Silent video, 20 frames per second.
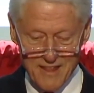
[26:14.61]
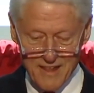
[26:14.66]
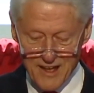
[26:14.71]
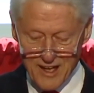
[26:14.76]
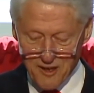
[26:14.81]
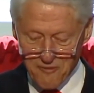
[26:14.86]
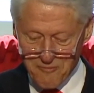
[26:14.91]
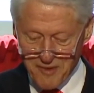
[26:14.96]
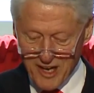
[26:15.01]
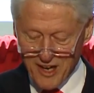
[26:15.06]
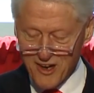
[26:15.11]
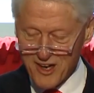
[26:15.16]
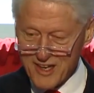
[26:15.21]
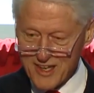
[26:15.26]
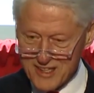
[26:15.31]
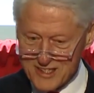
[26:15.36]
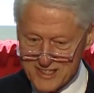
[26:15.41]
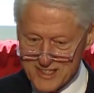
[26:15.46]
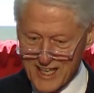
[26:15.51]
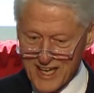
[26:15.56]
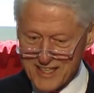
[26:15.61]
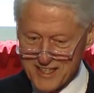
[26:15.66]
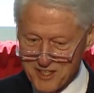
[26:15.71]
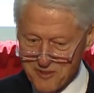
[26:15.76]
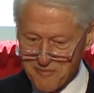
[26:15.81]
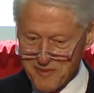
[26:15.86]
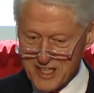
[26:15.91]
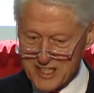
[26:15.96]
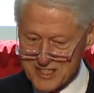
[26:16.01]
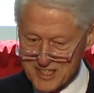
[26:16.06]
America's got the
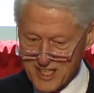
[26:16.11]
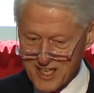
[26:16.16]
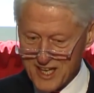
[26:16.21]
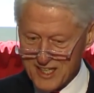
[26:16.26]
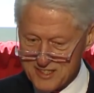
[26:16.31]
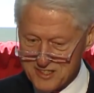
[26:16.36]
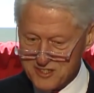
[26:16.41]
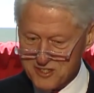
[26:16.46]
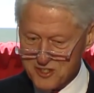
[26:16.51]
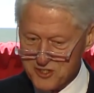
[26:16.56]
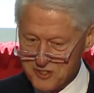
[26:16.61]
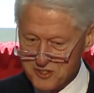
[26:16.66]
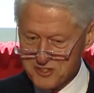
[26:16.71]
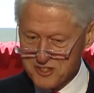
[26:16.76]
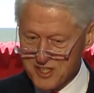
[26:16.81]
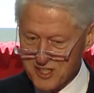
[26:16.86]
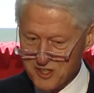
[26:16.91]
best constitution